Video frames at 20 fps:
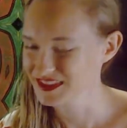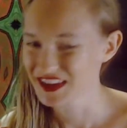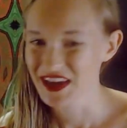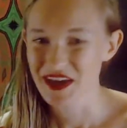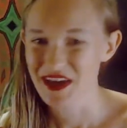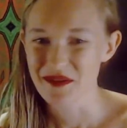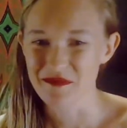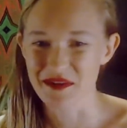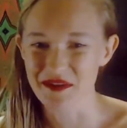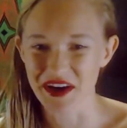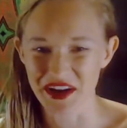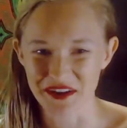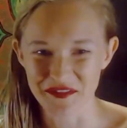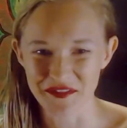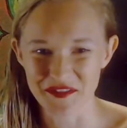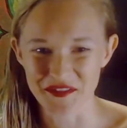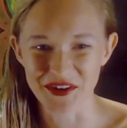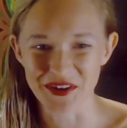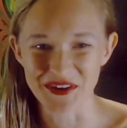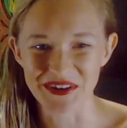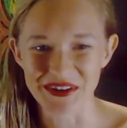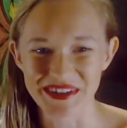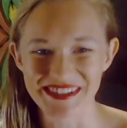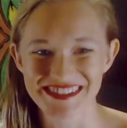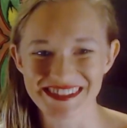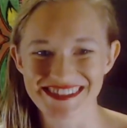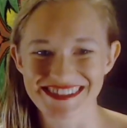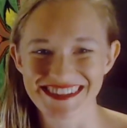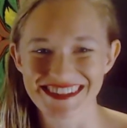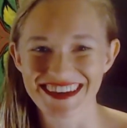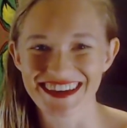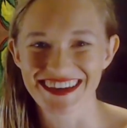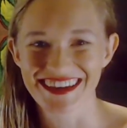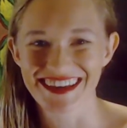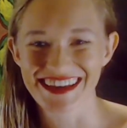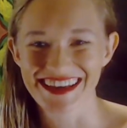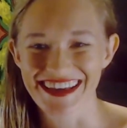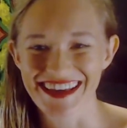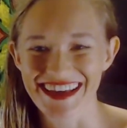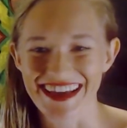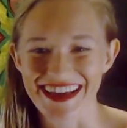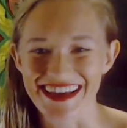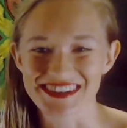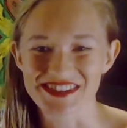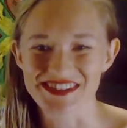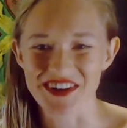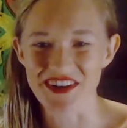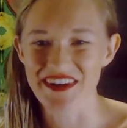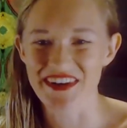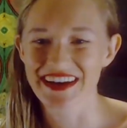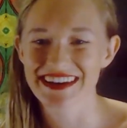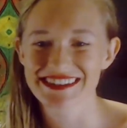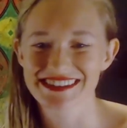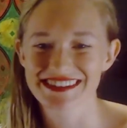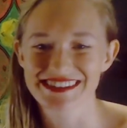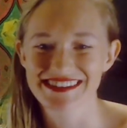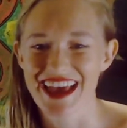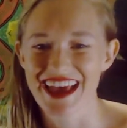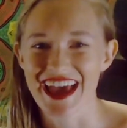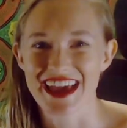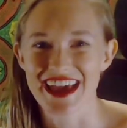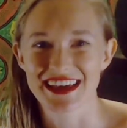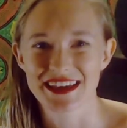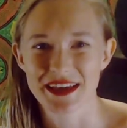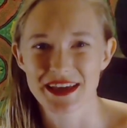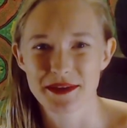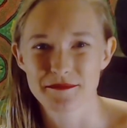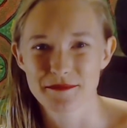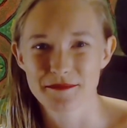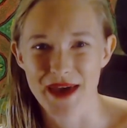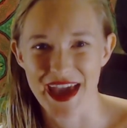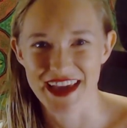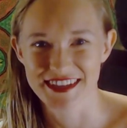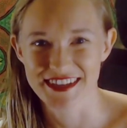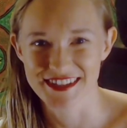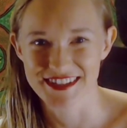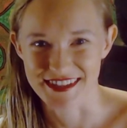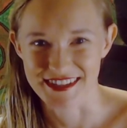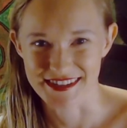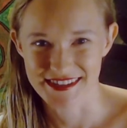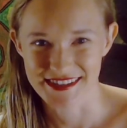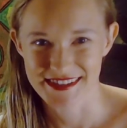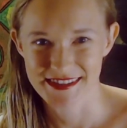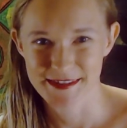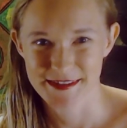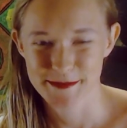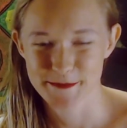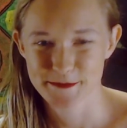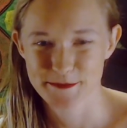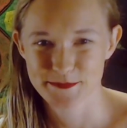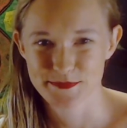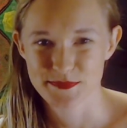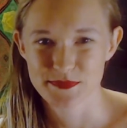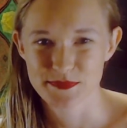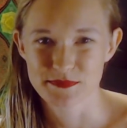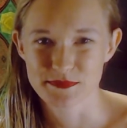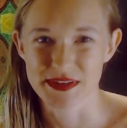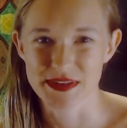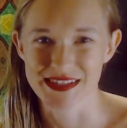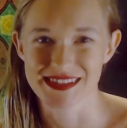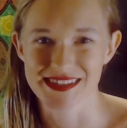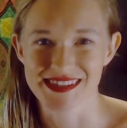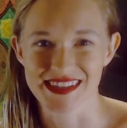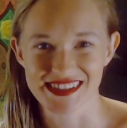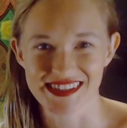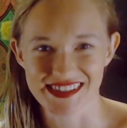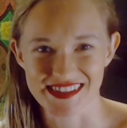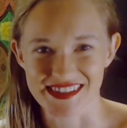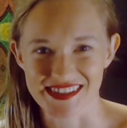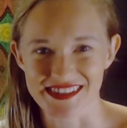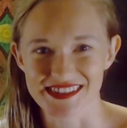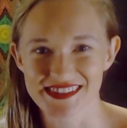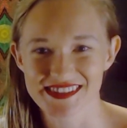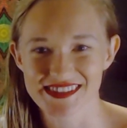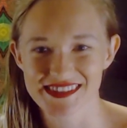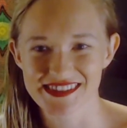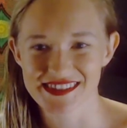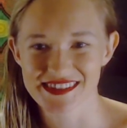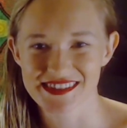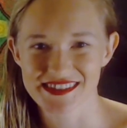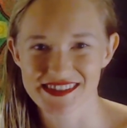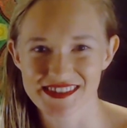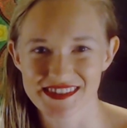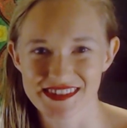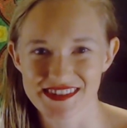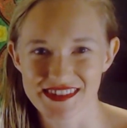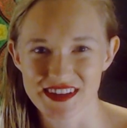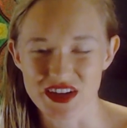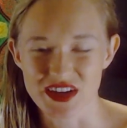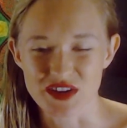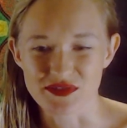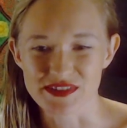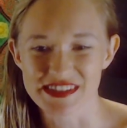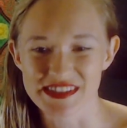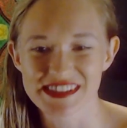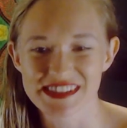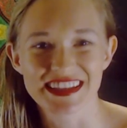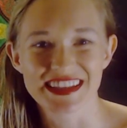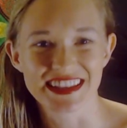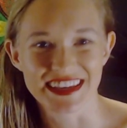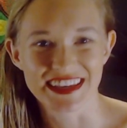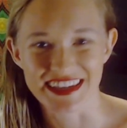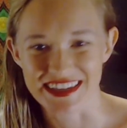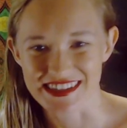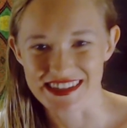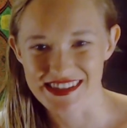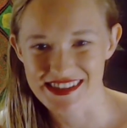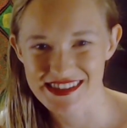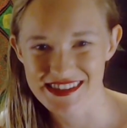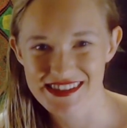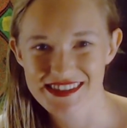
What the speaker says: But of course, it's going to take patience, persistence, resilience.